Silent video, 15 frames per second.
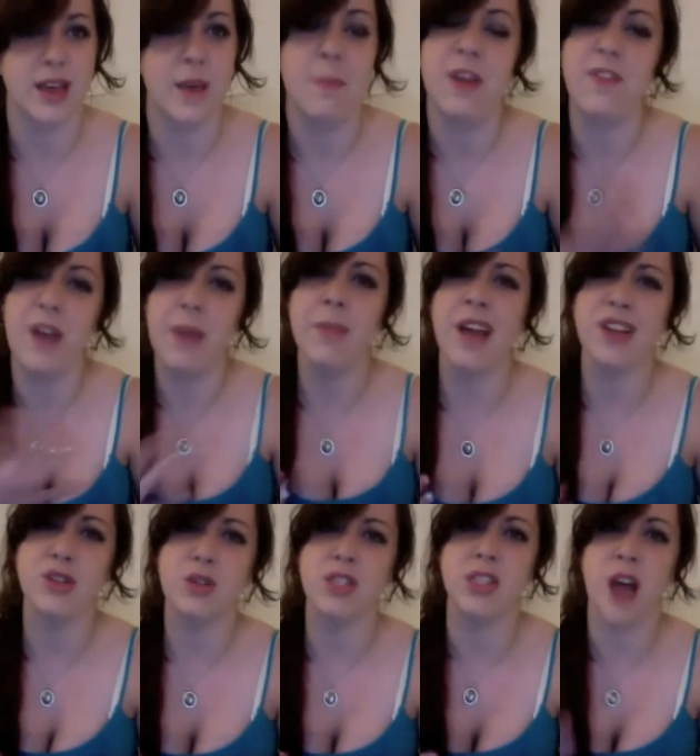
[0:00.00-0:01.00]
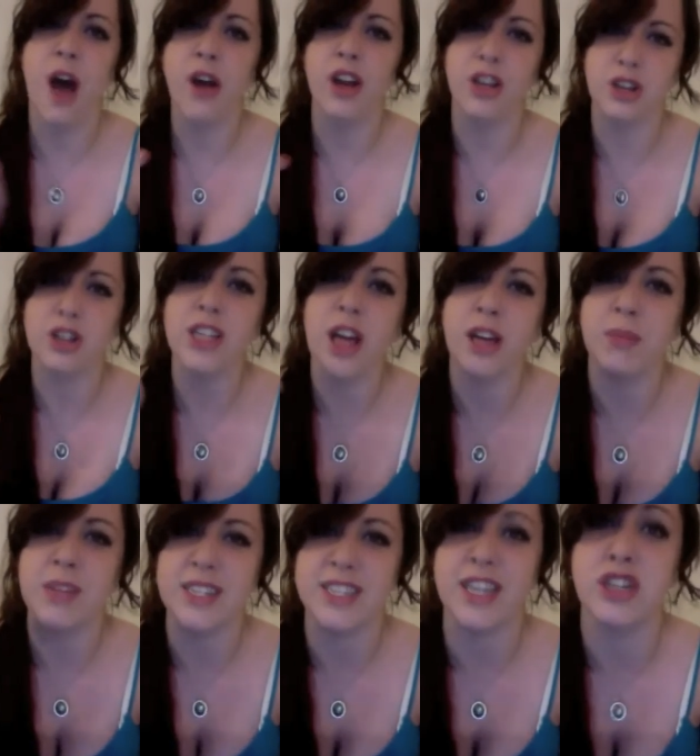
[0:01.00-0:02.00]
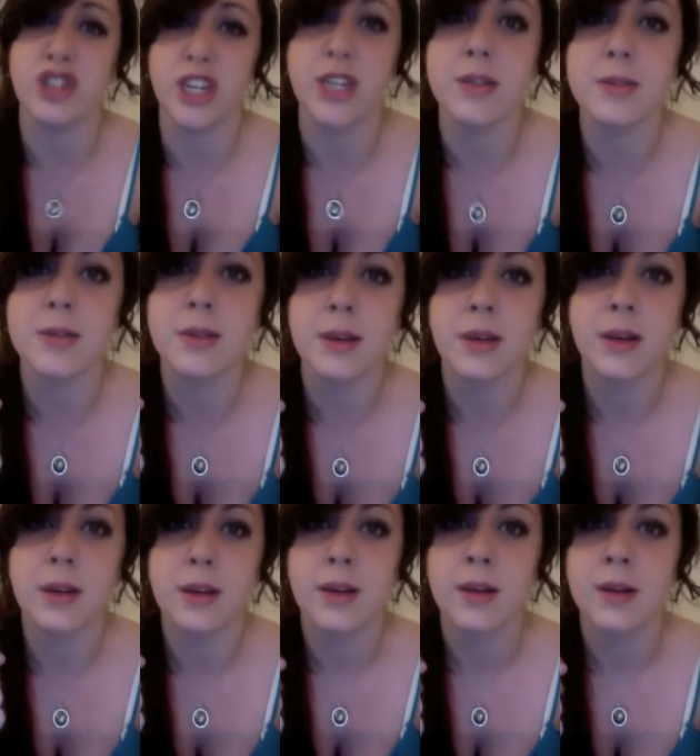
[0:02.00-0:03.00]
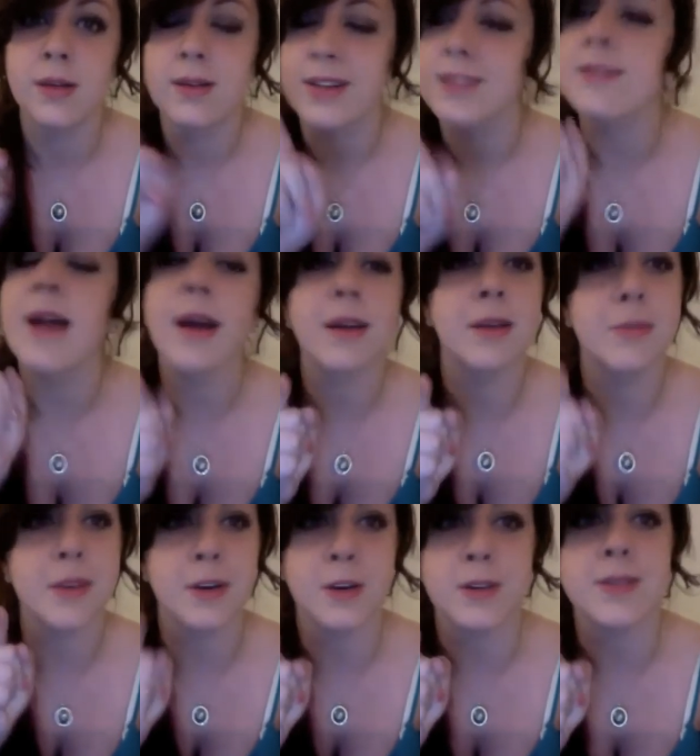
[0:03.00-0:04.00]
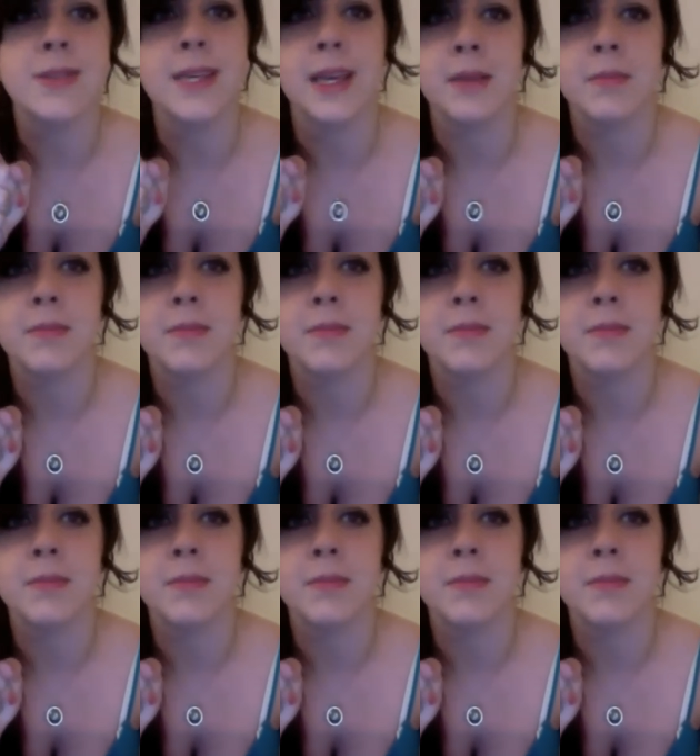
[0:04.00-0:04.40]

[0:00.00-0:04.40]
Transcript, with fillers: But if I'm lactose intolerant and you're telling me to say cheese, not going to be a good scene.